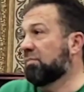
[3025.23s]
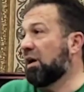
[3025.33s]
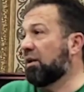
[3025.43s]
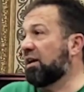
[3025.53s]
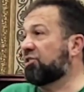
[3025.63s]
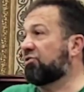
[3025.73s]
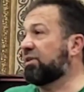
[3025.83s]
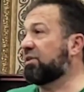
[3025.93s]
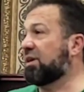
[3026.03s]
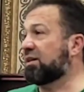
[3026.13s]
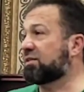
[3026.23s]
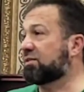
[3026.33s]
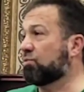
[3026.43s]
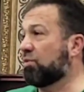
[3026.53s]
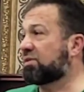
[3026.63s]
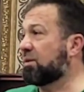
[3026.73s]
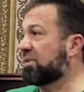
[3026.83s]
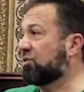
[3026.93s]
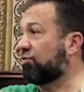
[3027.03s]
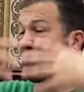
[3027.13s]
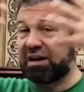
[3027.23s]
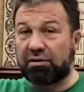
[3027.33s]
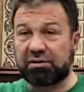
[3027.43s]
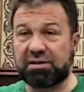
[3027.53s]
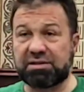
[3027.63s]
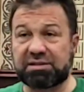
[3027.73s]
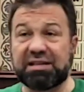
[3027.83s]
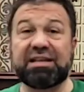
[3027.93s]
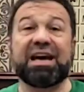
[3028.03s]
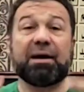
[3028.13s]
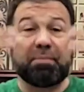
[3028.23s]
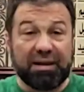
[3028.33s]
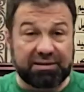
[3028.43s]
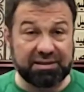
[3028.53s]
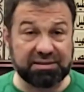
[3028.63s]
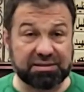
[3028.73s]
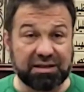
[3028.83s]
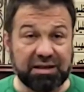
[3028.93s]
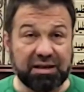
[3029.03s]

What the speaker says: Allah created us with some kind of faculties, abilities